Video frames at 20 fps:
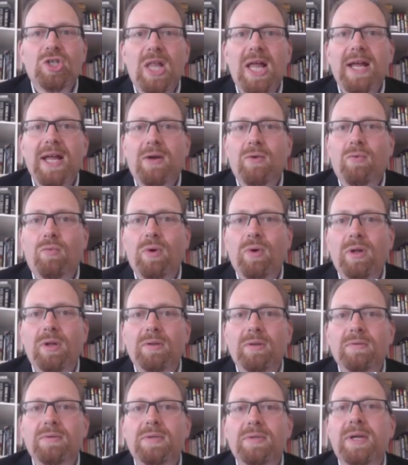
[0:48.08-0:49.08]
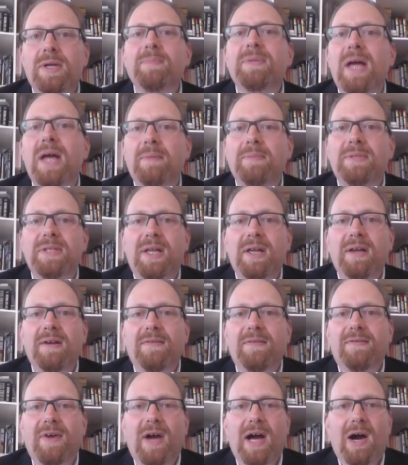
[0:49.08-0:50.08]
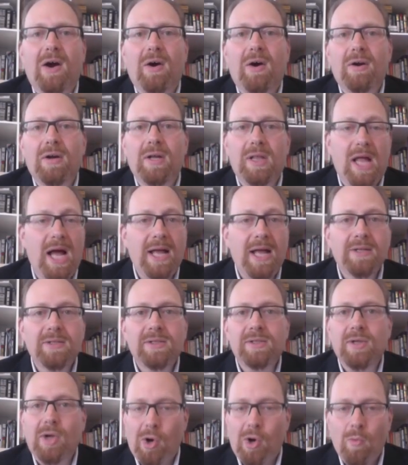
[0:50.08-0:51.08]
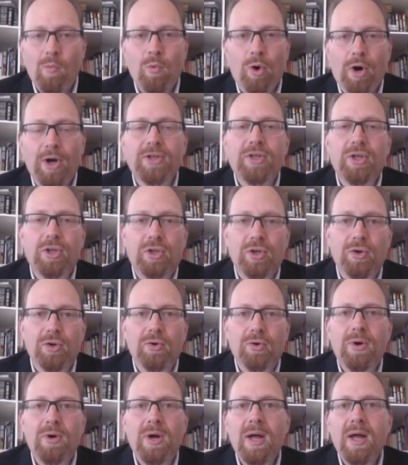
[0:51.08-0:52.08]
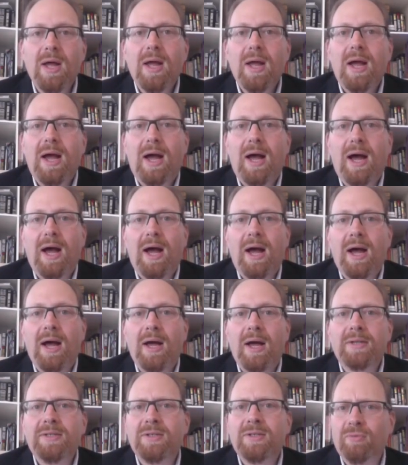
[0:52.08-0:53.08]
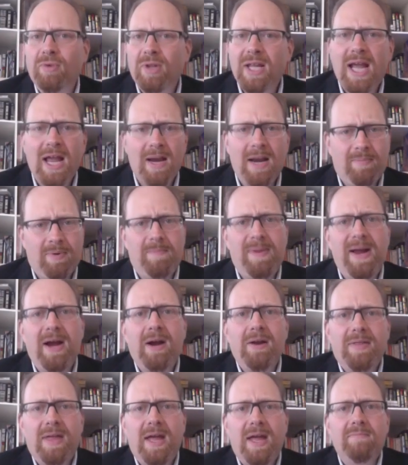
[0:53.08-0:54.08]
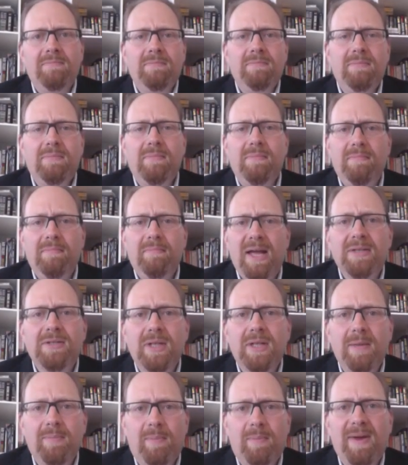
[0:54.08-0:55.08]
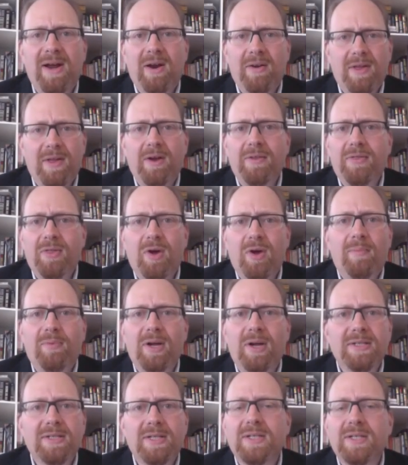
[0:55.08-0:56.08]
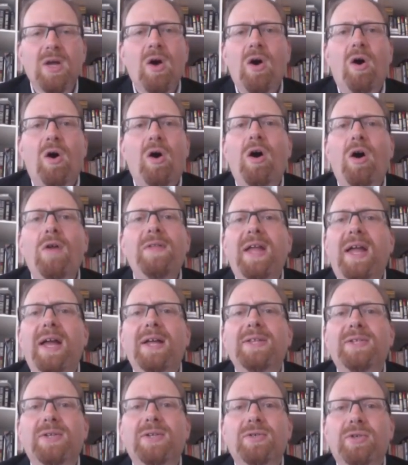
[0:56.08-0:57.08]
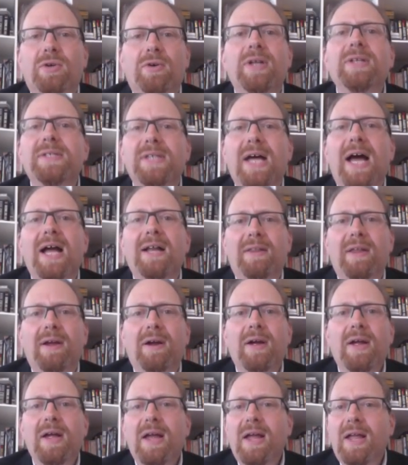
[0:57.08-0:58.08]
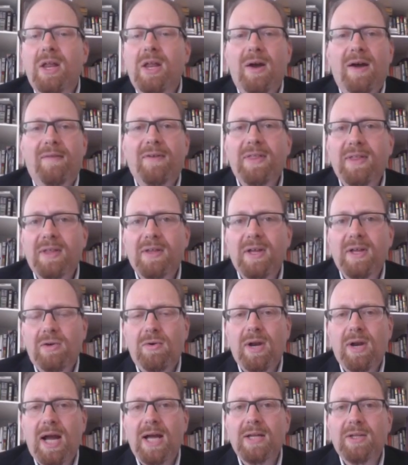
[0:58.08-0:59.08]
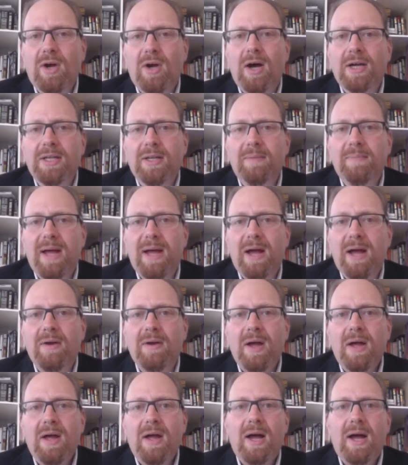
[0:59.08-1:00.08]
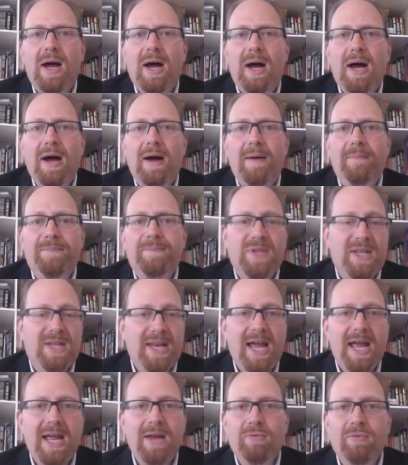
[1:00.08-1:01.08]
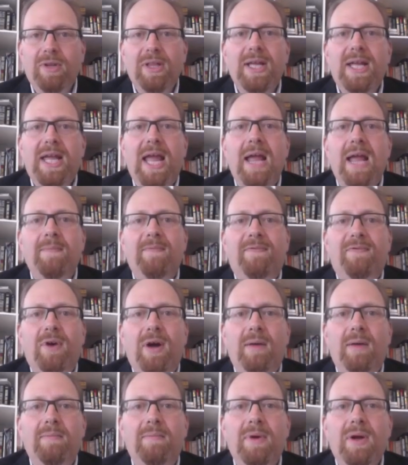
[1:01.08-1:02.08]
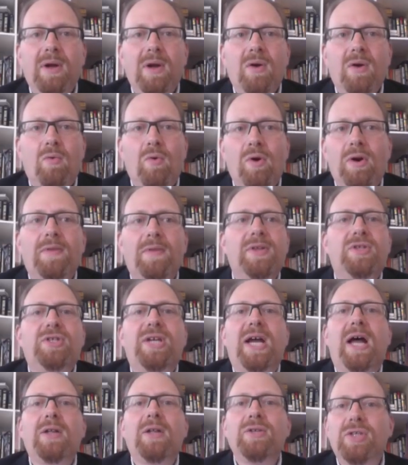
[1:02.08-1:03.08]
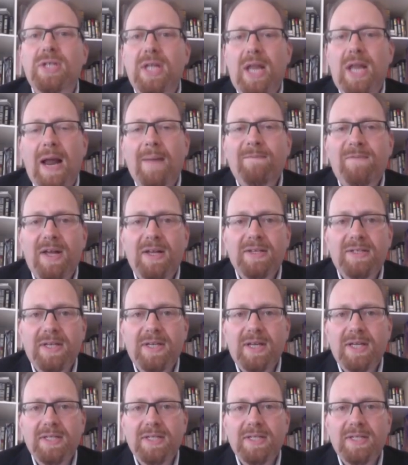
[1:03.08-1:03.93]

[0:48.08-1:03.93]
like we'll sometimes give our clients homework to do uh, to really kind of prepare them mentally and prepare their thought process, all the answers are inside there. You know, everything that you and I talked about um, today really came from what are the challenges that I'm facing